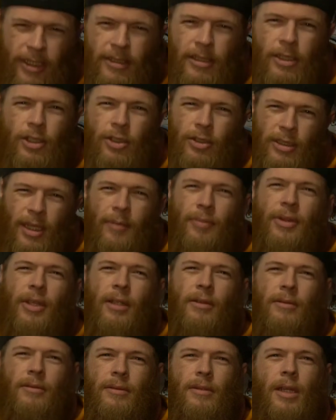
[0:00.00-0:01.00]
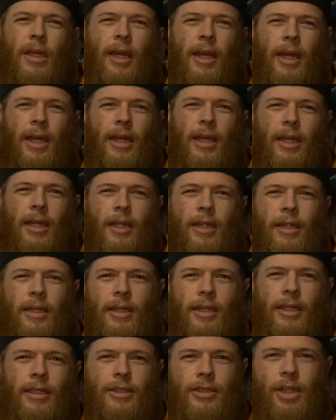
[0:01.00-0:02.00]
needs to do something
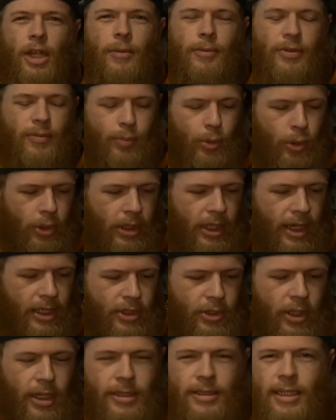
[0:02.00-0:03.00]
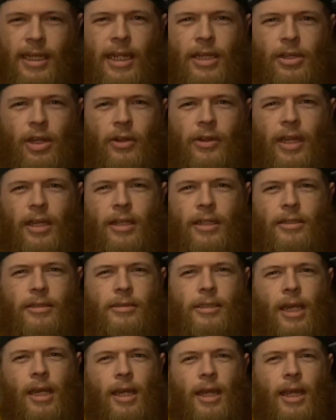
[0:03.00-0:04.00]
in terms of broadcast rights now, don't they?
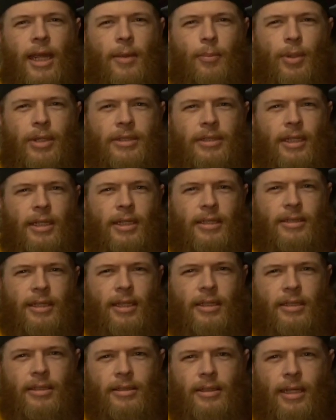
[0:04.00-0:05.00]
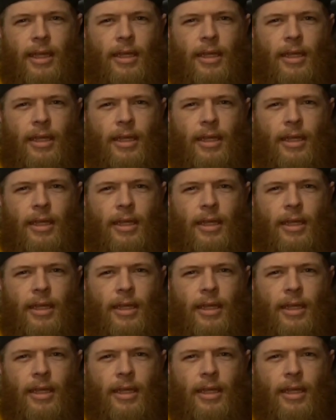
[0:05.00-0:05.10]
Because NBCSN is